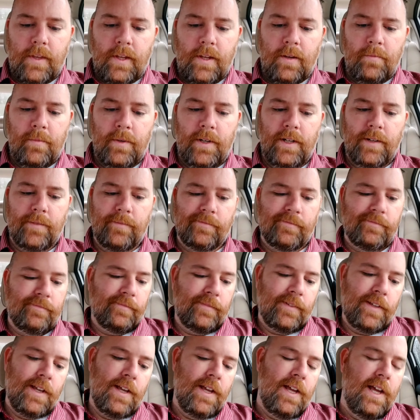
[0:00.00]
But
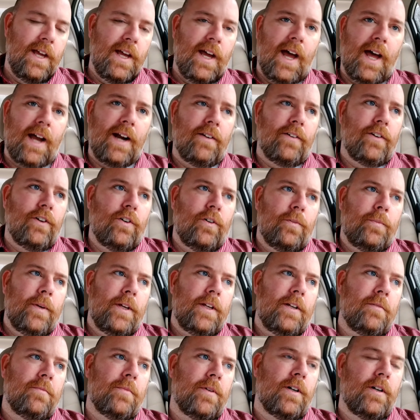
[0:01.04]
I don't know if
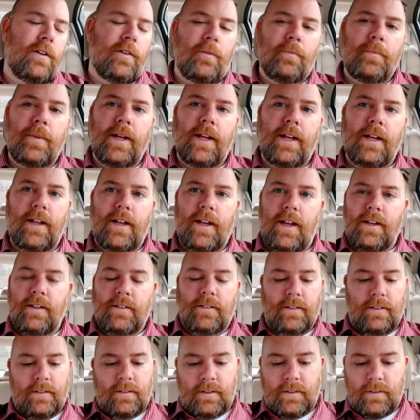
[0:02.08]
peanut butter on pancakes
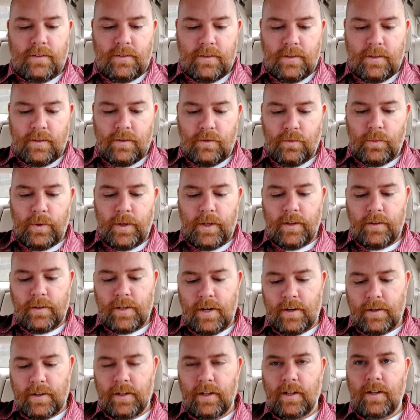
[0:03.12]
is considered weird.
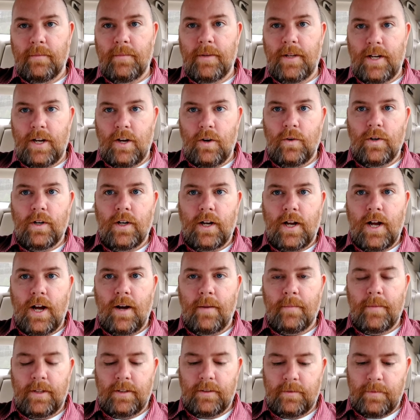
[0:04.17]
Y'all can let me know in the
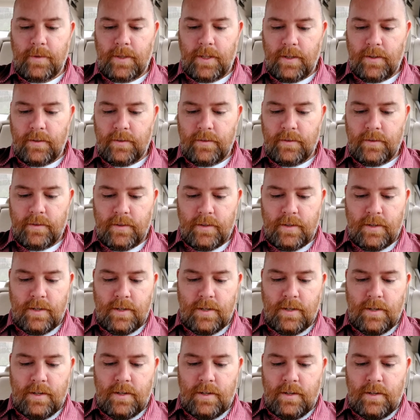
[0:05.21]
comments below.
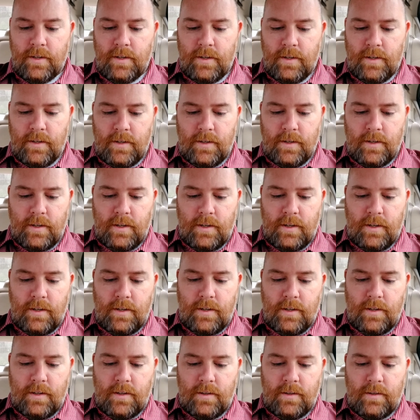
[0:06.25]

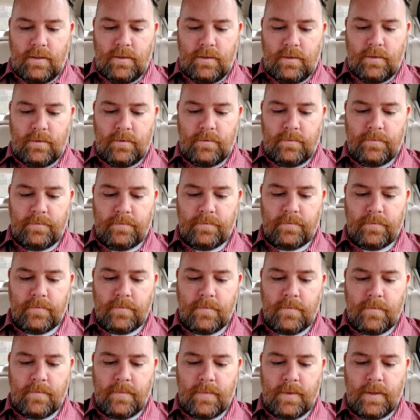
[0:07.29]
Um,
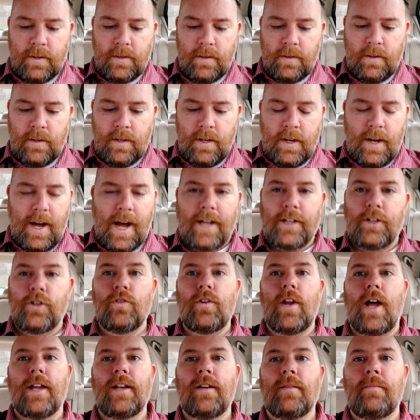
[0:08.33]
I do
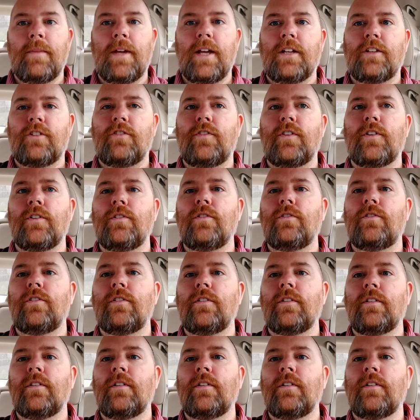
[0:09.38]
like to mix foods.